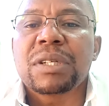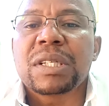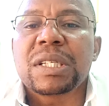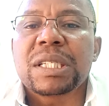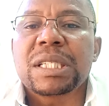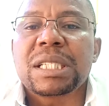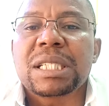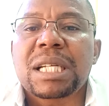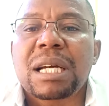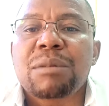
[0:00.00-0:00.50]

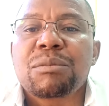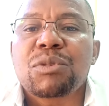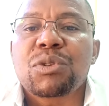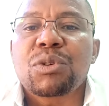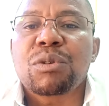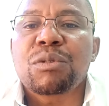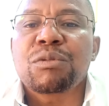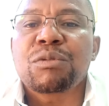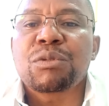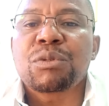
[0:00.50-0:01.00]
in terms
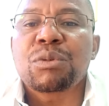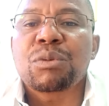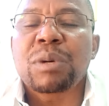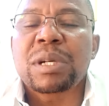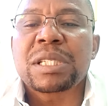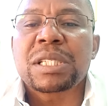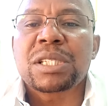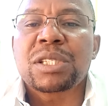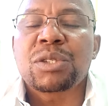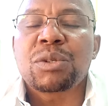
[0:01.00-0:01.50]
of
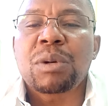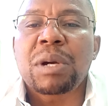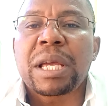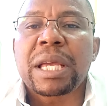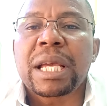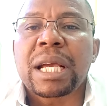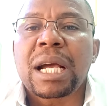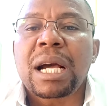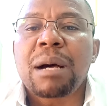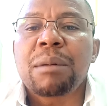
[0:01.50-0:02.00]
what is your
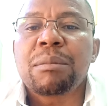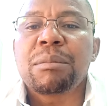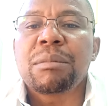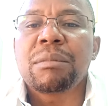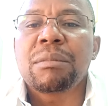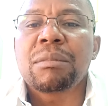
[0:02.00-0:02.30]
income,